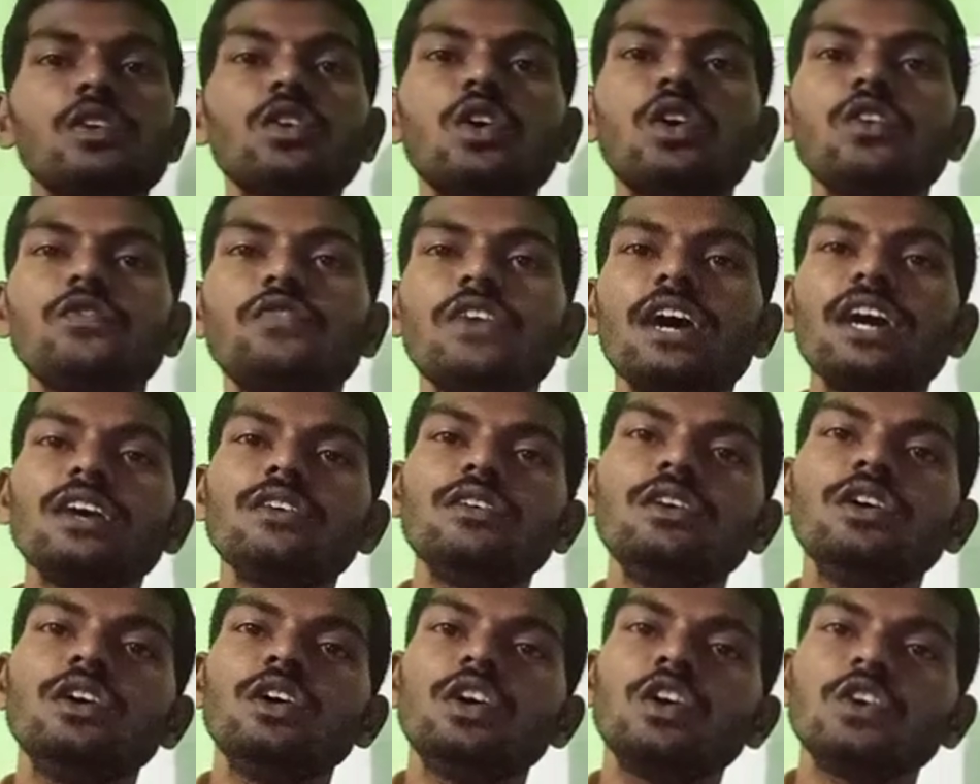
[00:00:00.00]

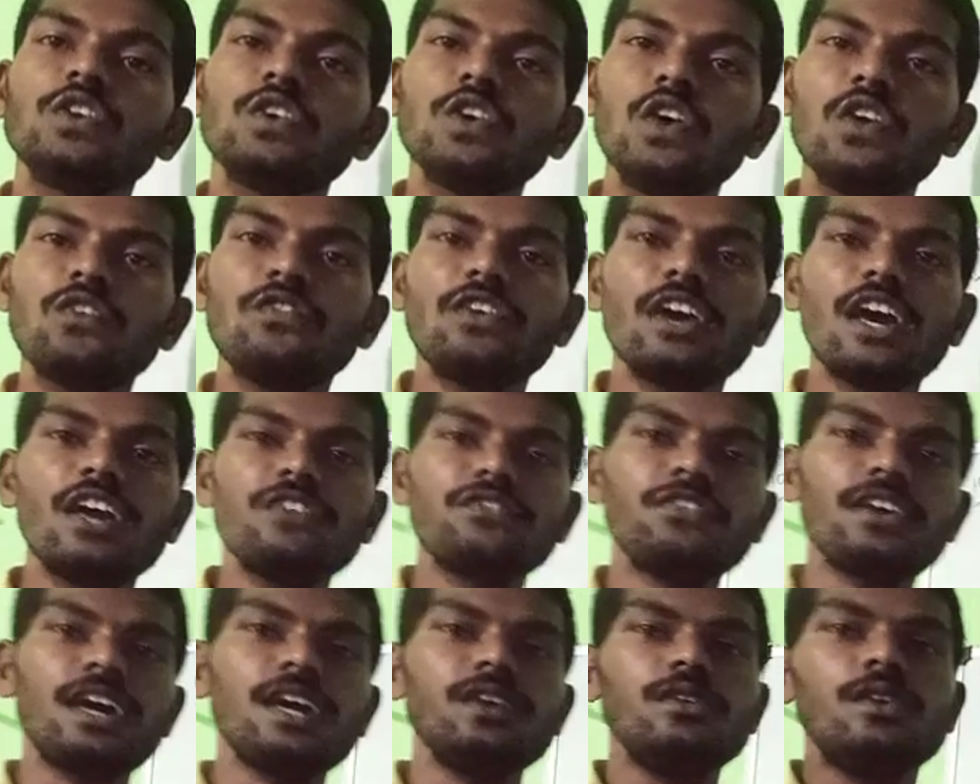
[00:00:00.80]
25,
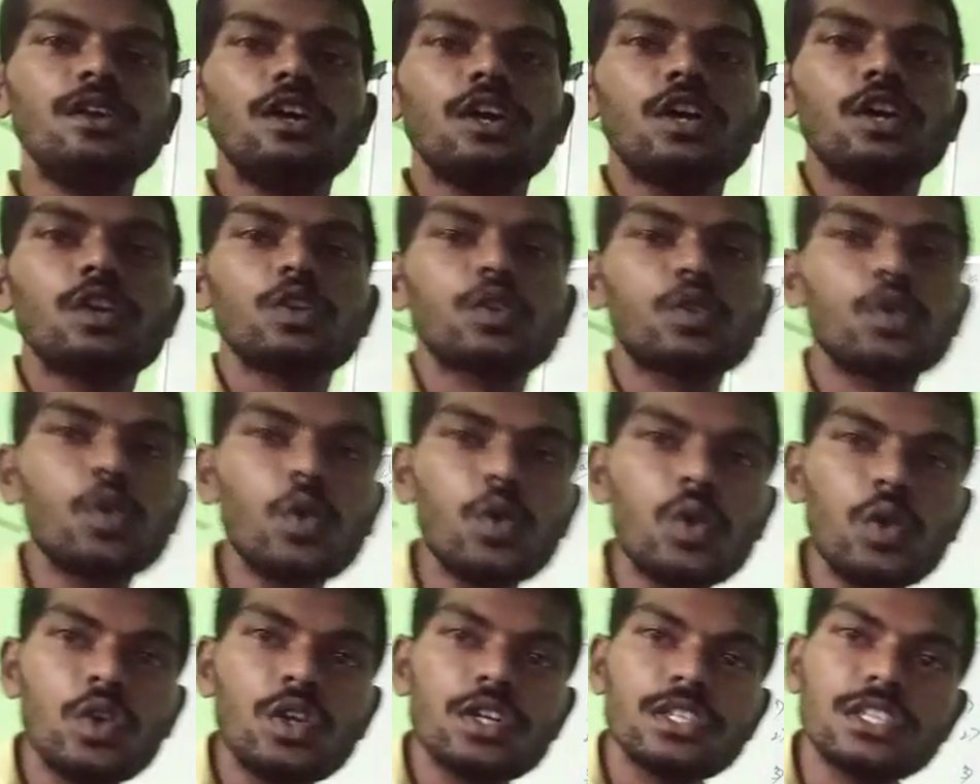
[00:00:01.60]
255,
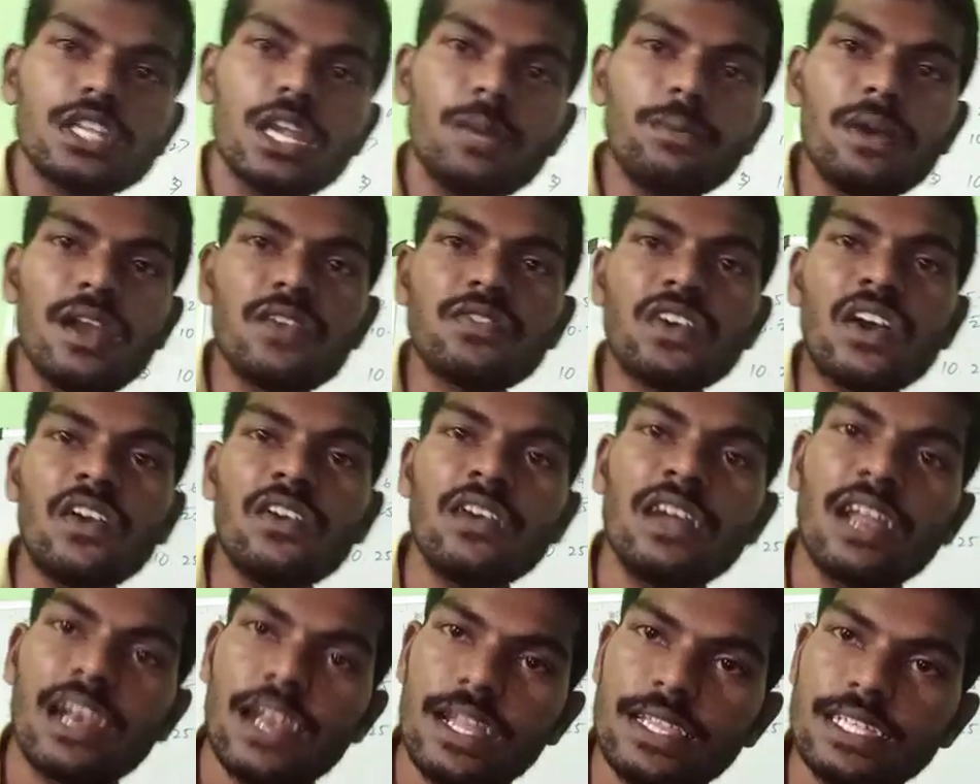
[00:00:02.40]

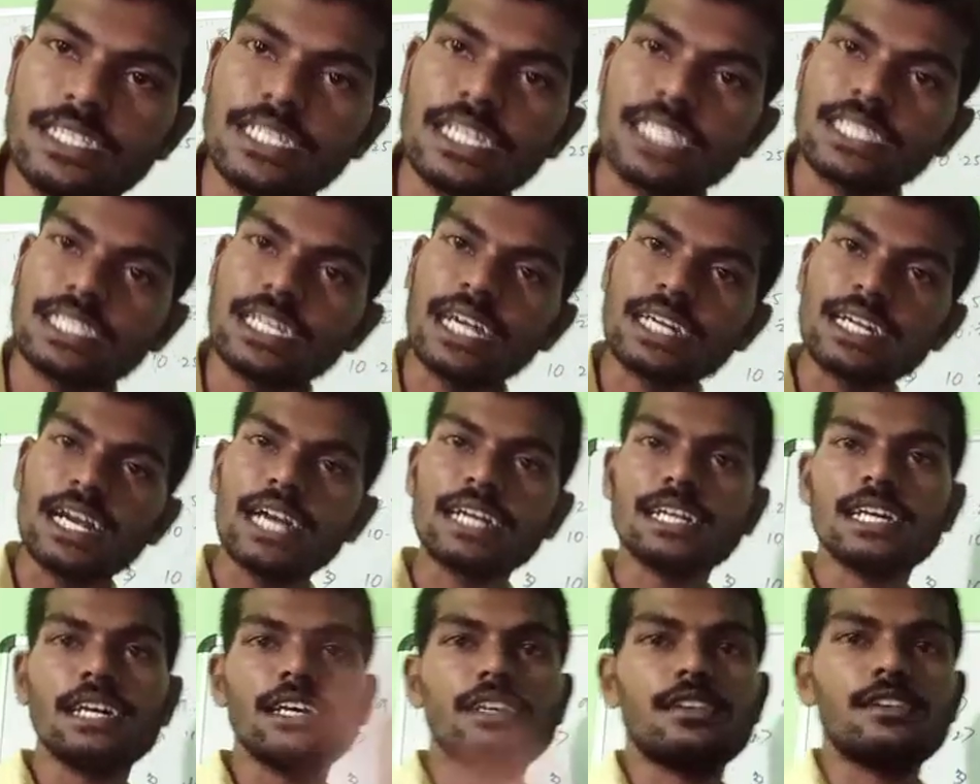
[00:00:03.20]
255, let us
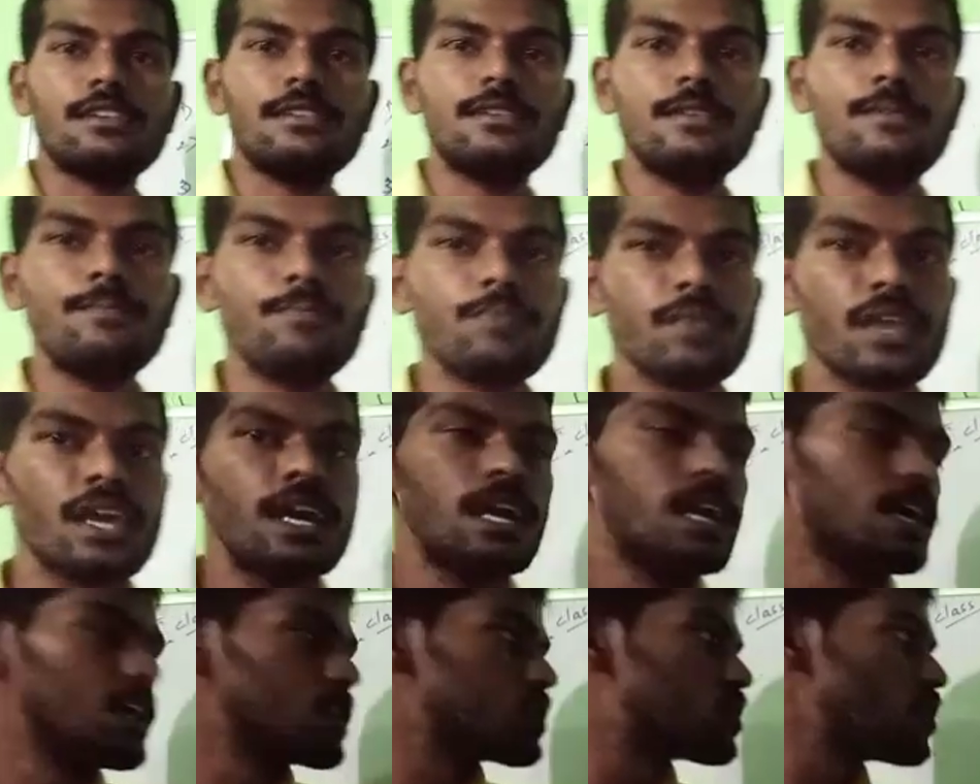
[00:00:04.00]
etc. Take
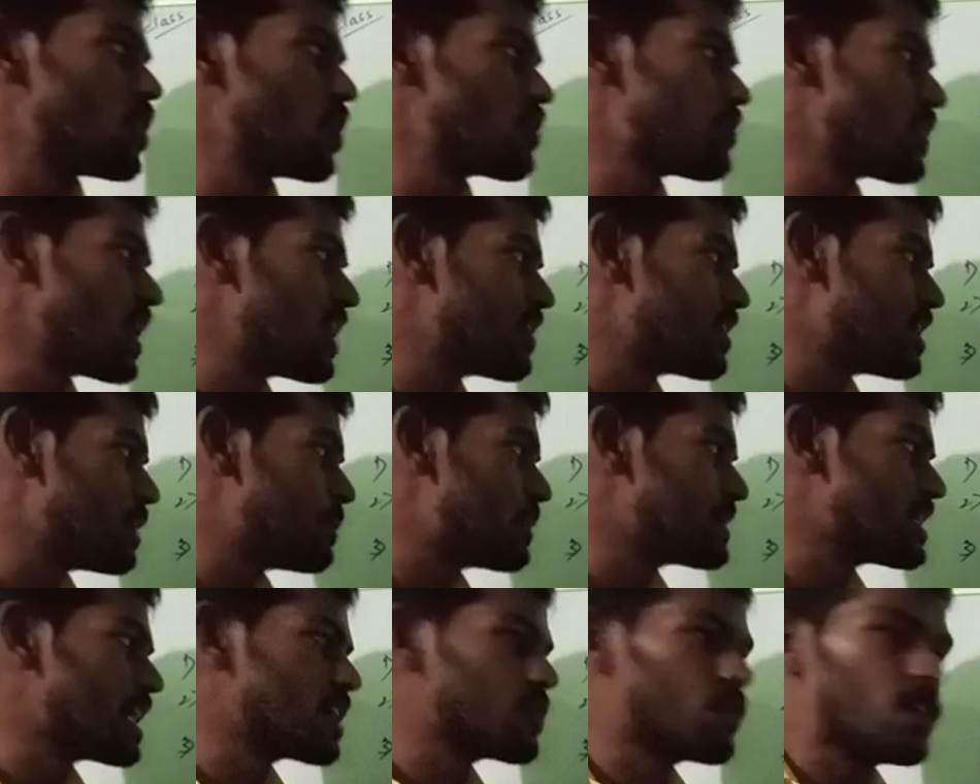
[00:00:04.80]
25
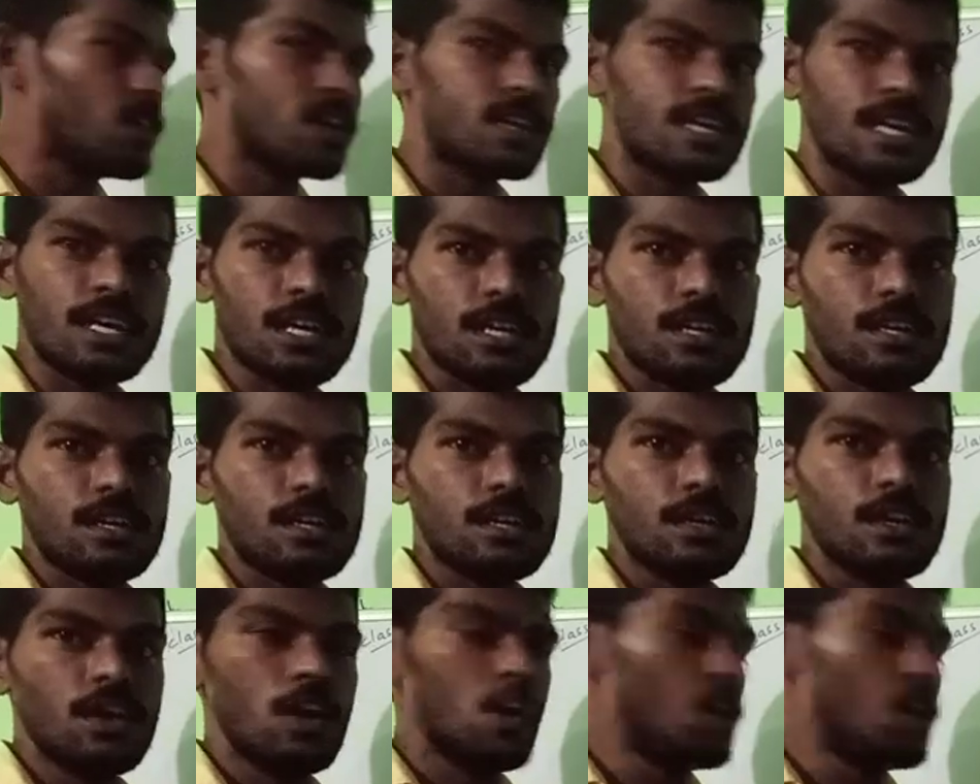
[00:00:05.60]
repeated, okay.